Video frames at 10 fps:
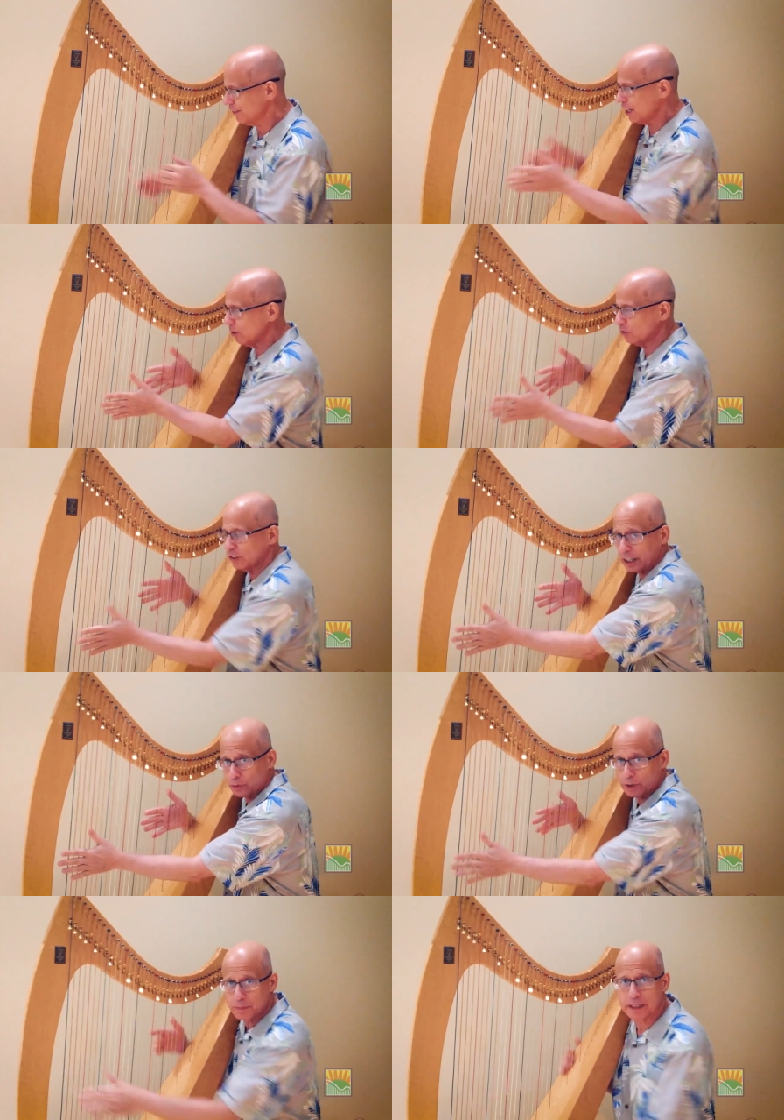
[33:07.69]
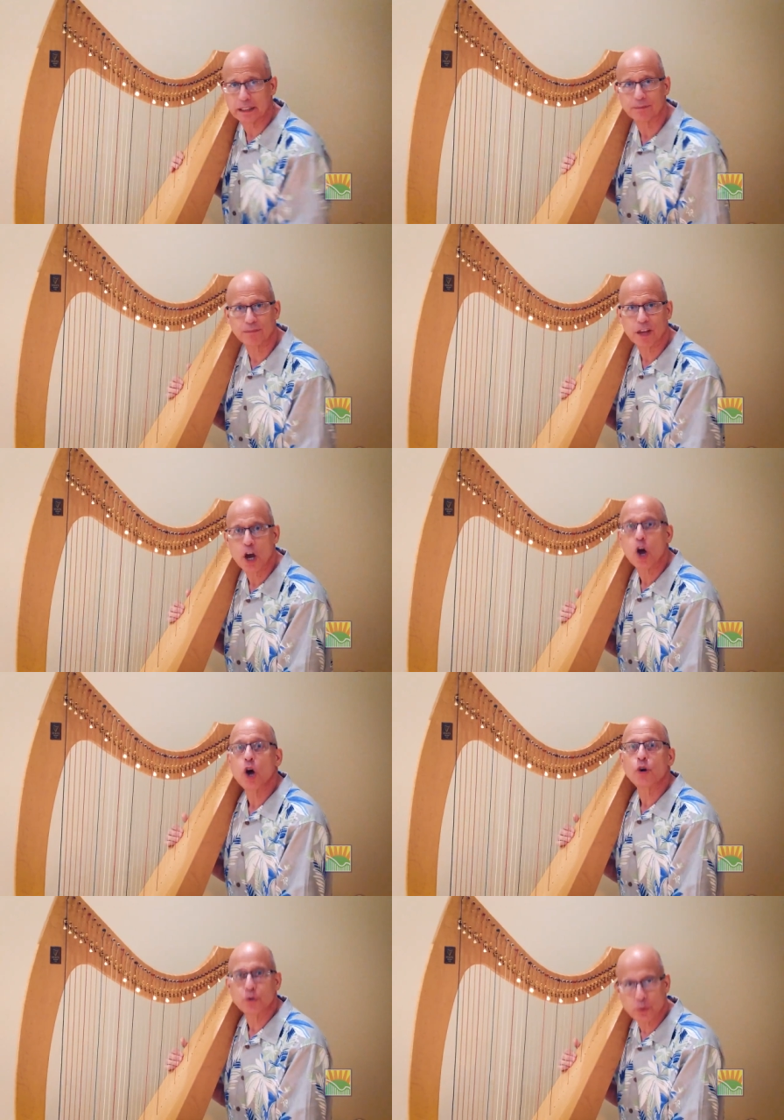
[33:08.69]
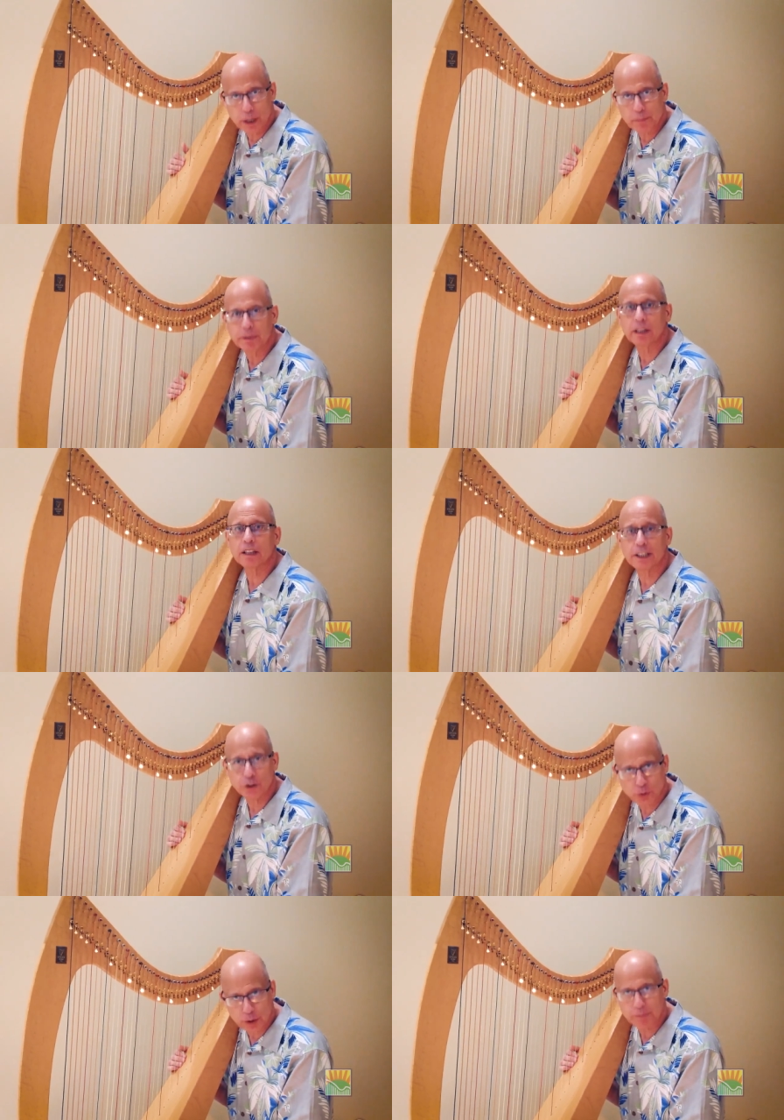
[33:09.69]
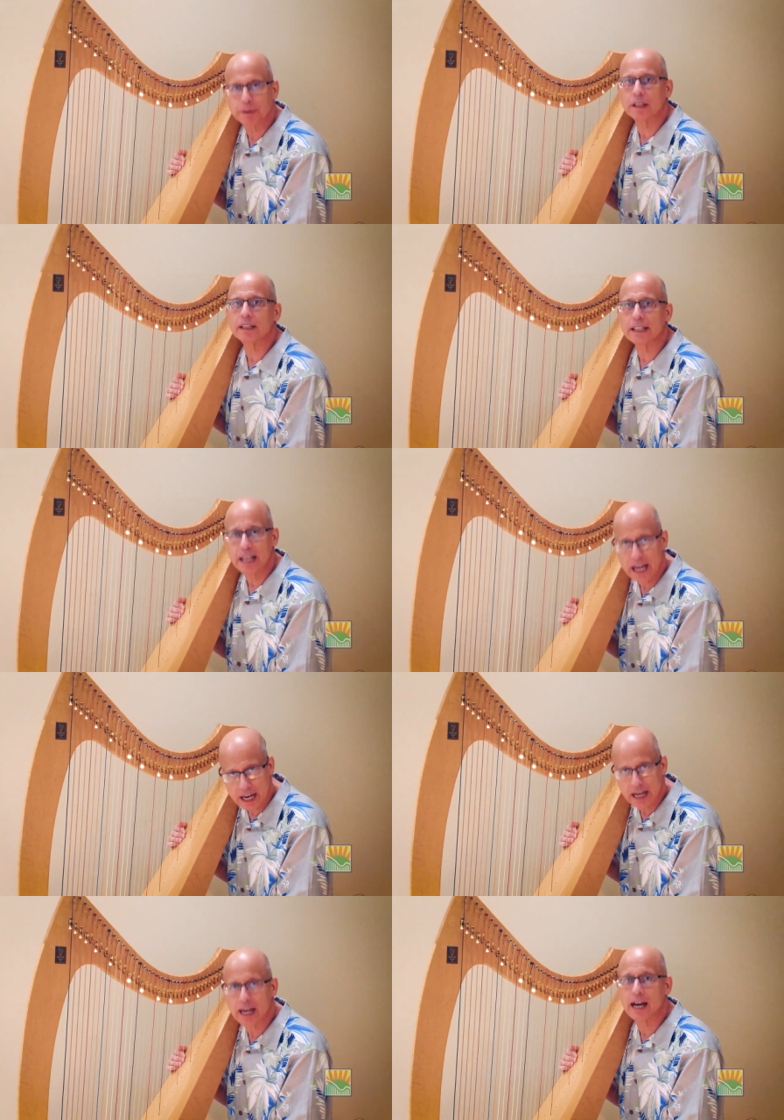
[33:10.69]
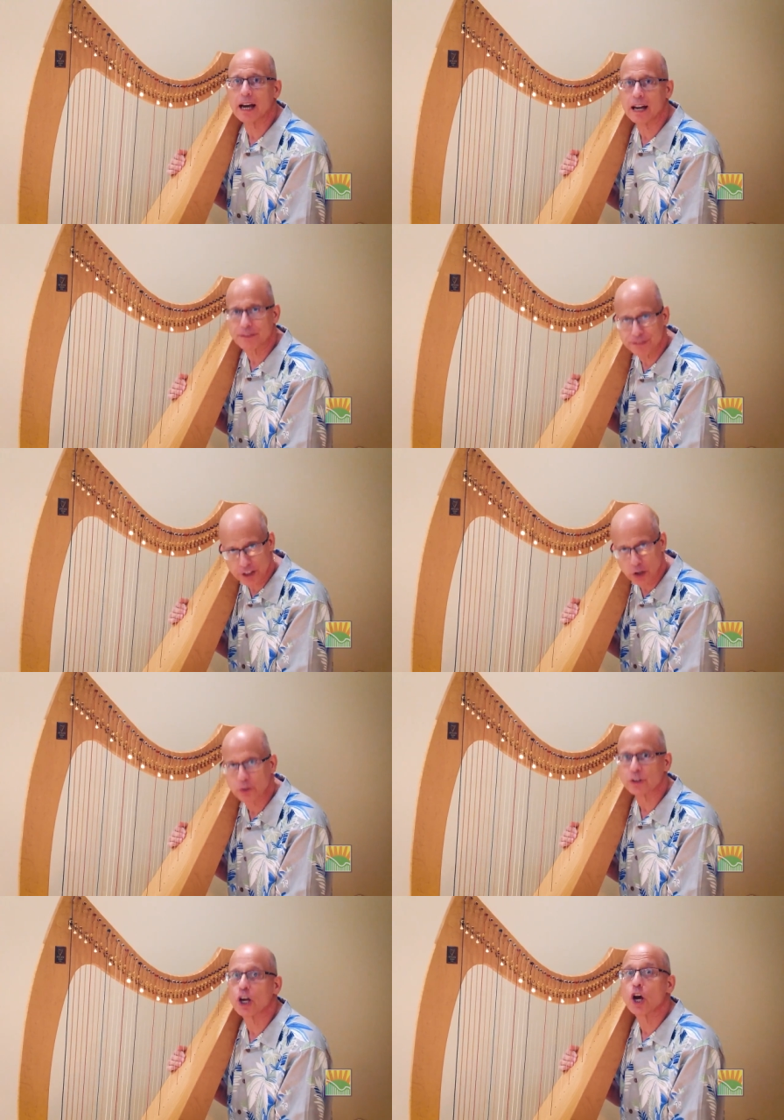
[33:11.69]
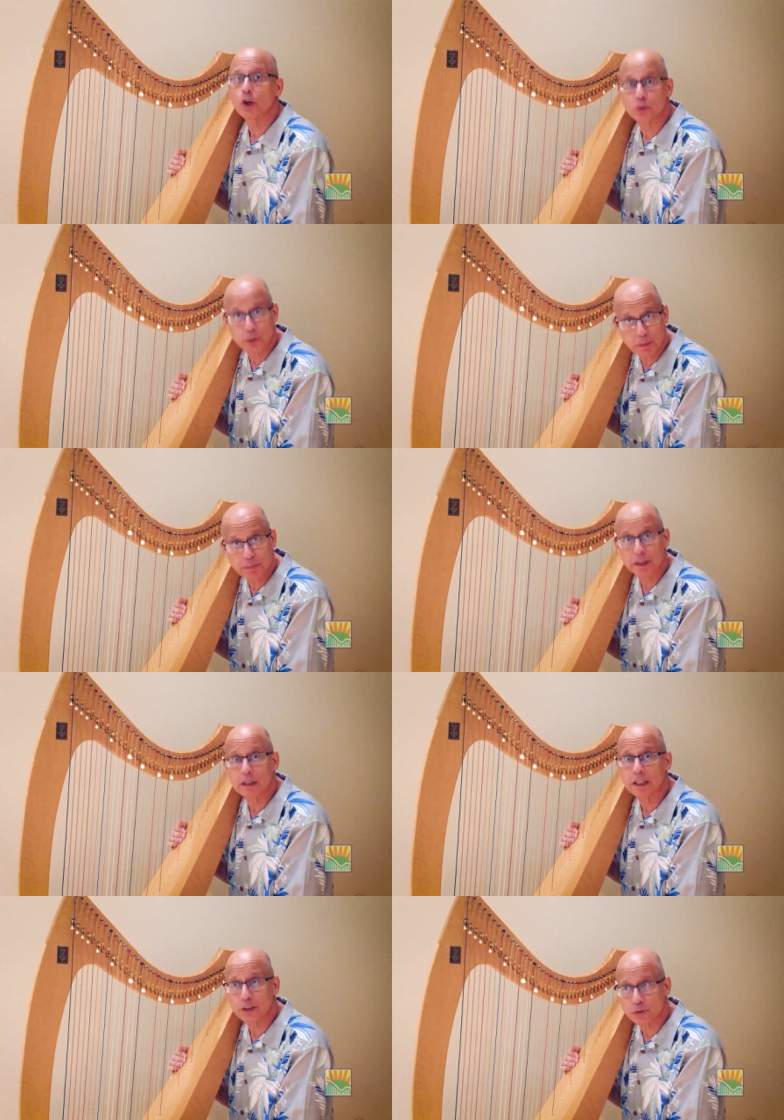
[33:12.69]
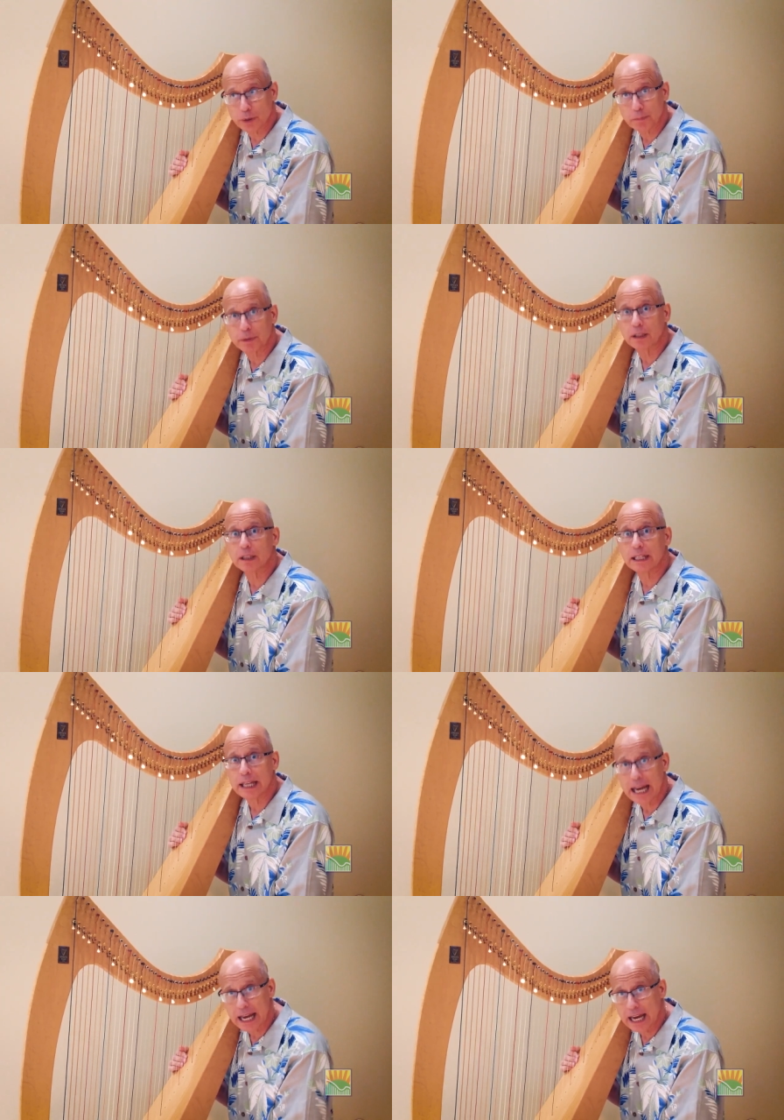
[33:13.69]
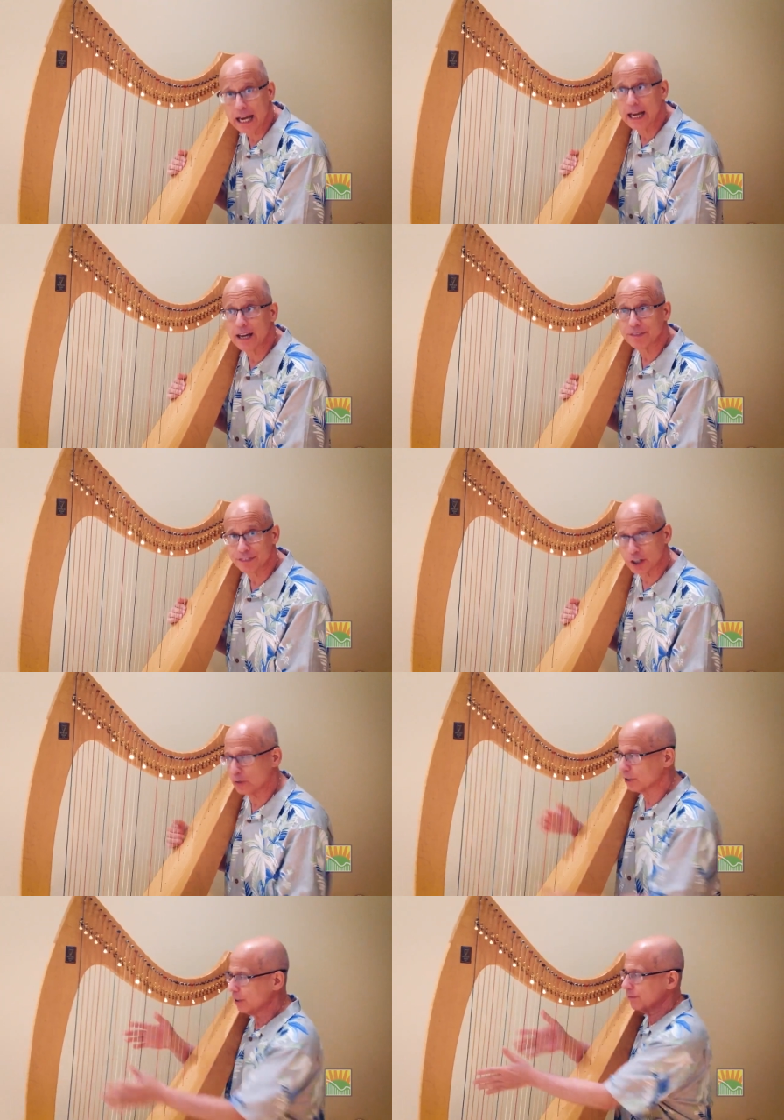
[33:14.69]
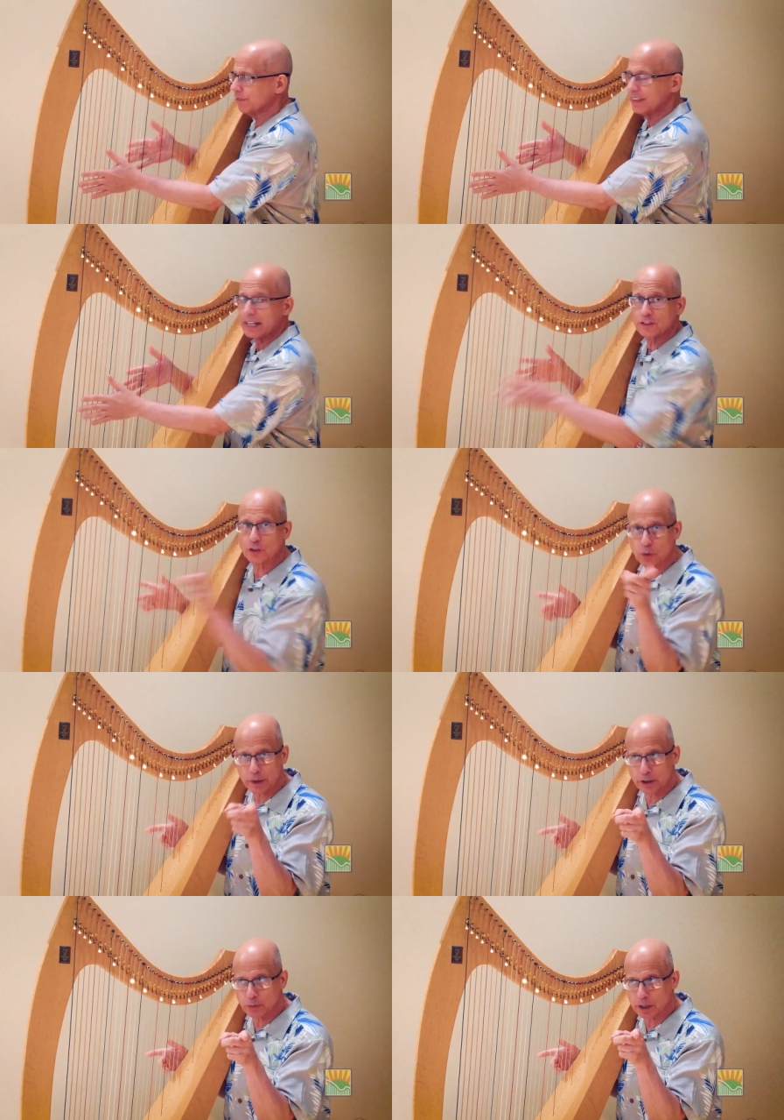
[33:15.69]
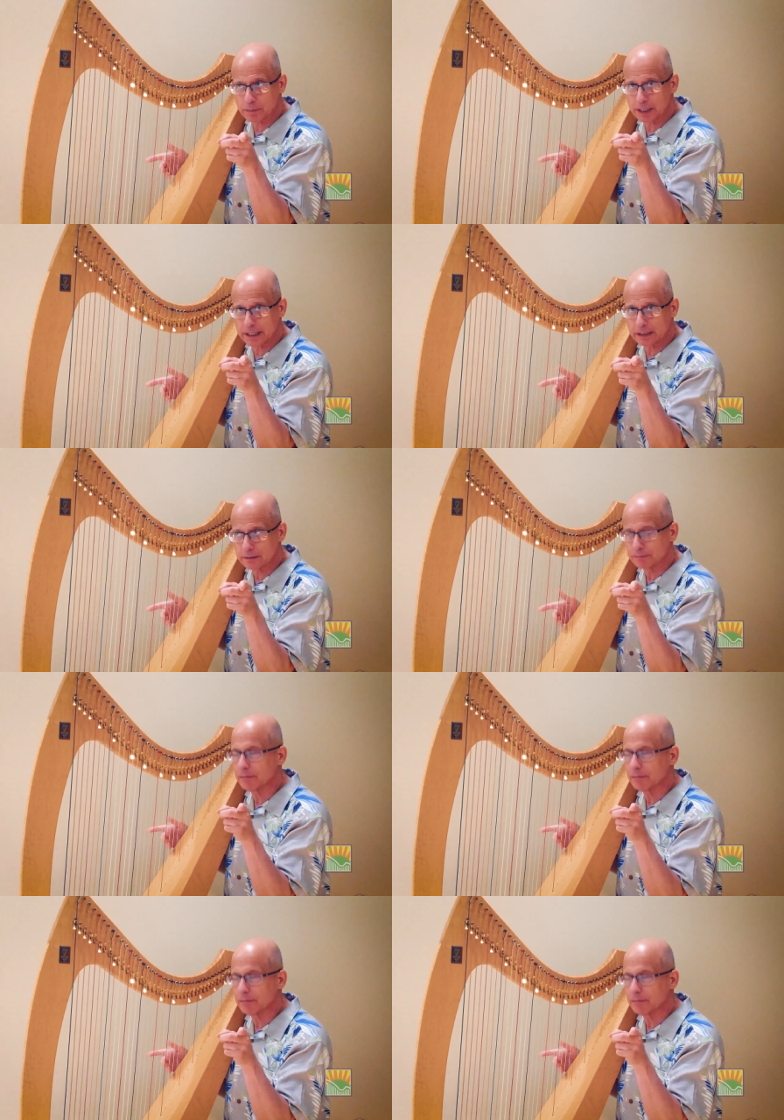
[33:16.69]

note. Say it with me. Triplet, triplet, half note. Triplet, triplet, half note. That's the way you want to play it.